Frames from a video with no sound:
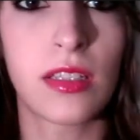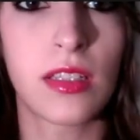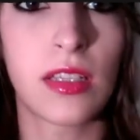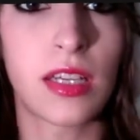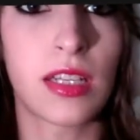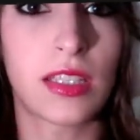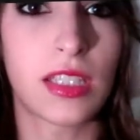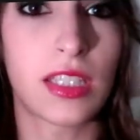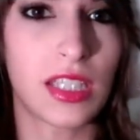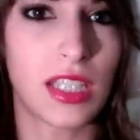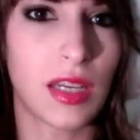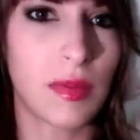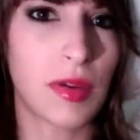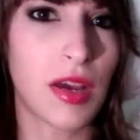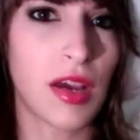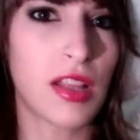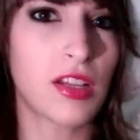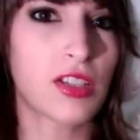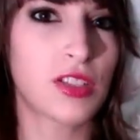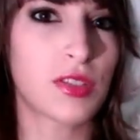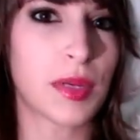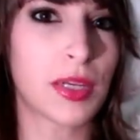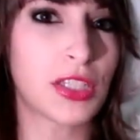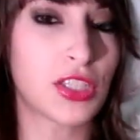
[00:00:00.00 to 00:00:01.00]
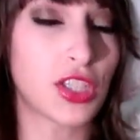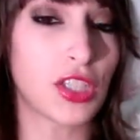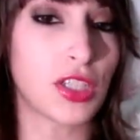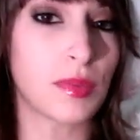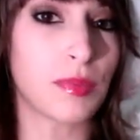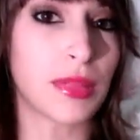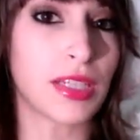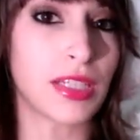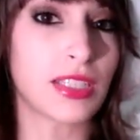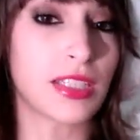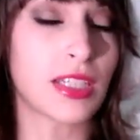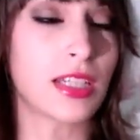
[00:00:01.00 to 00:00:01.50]
like the same color as my
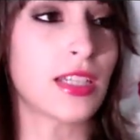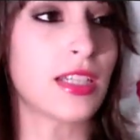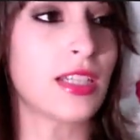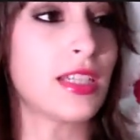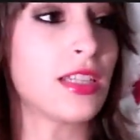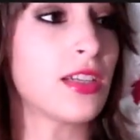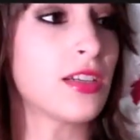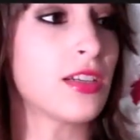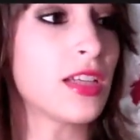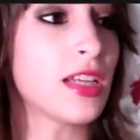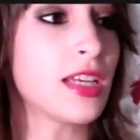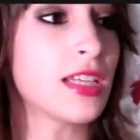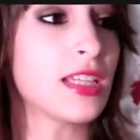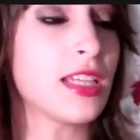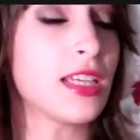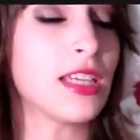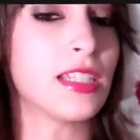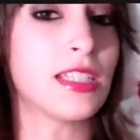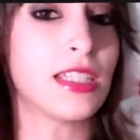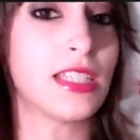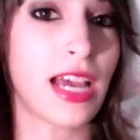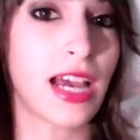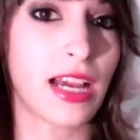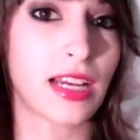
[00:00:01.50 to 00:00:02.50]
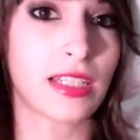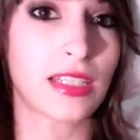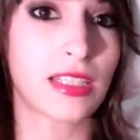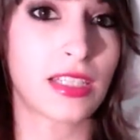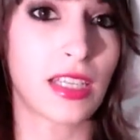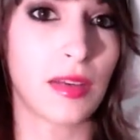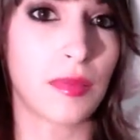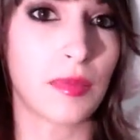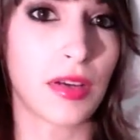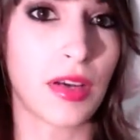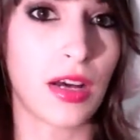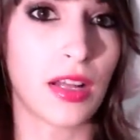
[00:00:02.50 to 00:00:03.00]
shirt basically. They're like the exact
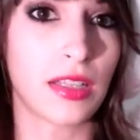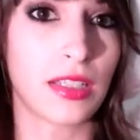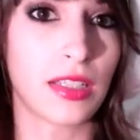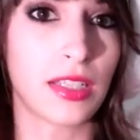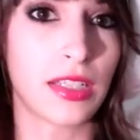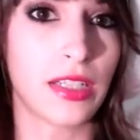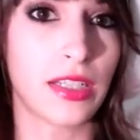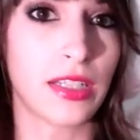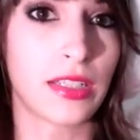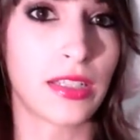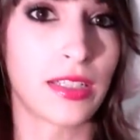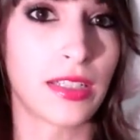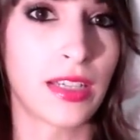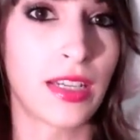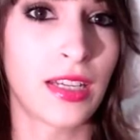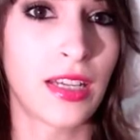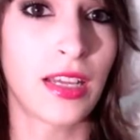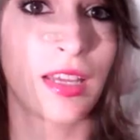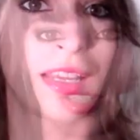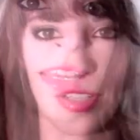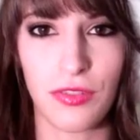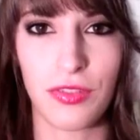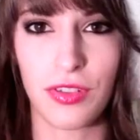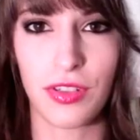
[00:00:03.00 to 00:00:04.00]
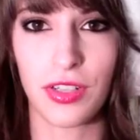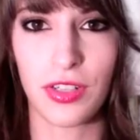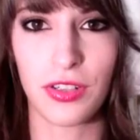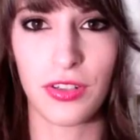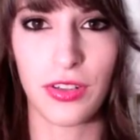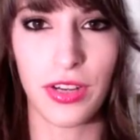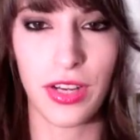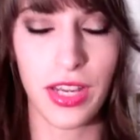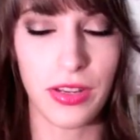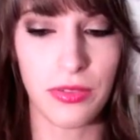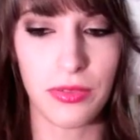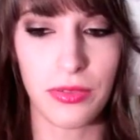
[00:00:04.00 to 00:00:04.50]
same color. Looking for a
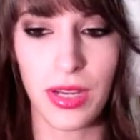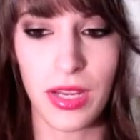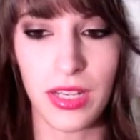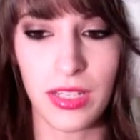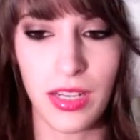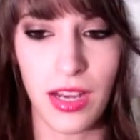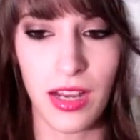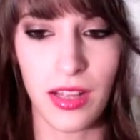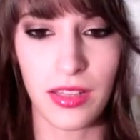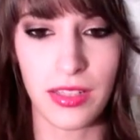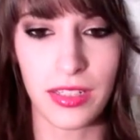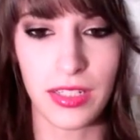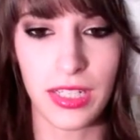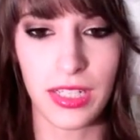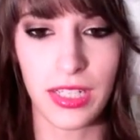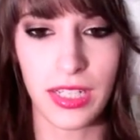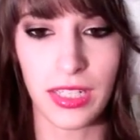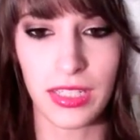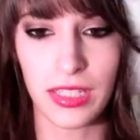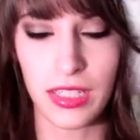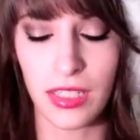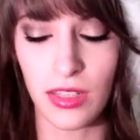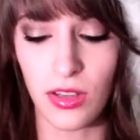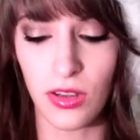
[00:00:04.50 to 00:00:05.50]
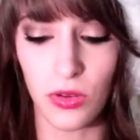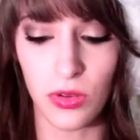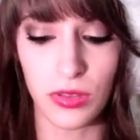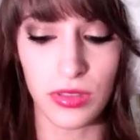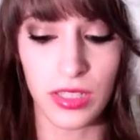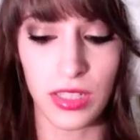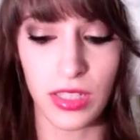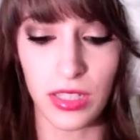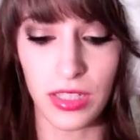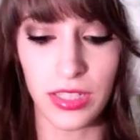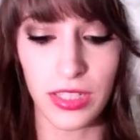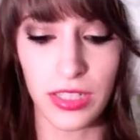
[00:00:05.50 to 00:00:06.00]
great red color, and the
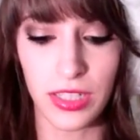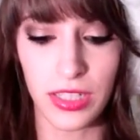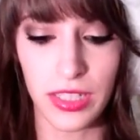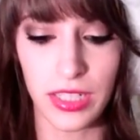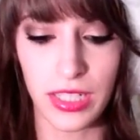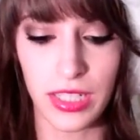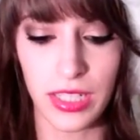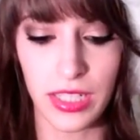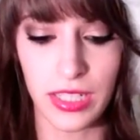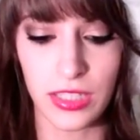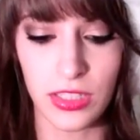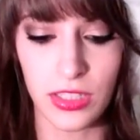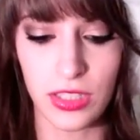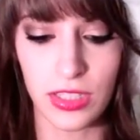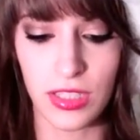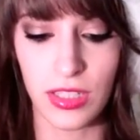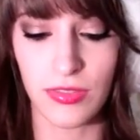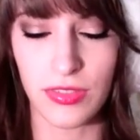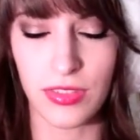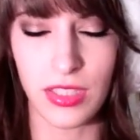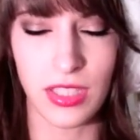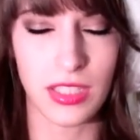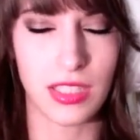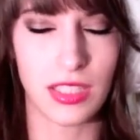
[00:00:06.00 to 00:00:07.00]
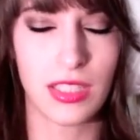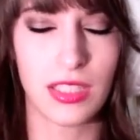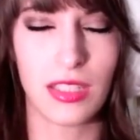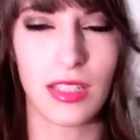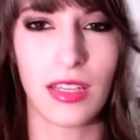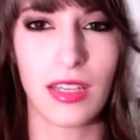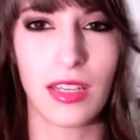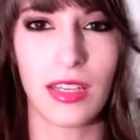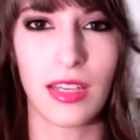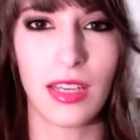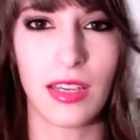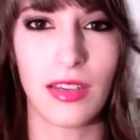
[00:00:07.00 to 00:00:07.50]
gold glitter in it just gives
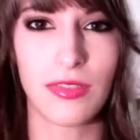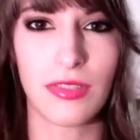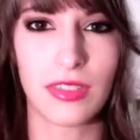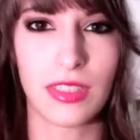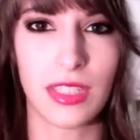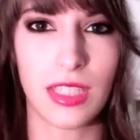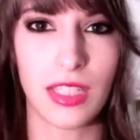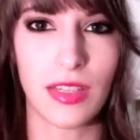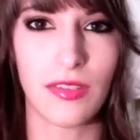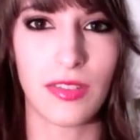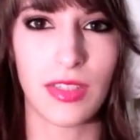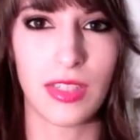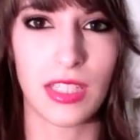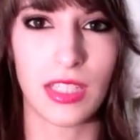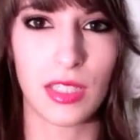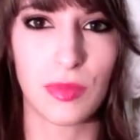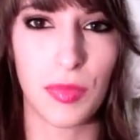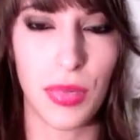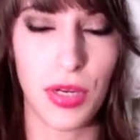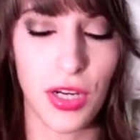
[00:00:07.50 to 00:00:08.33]
it this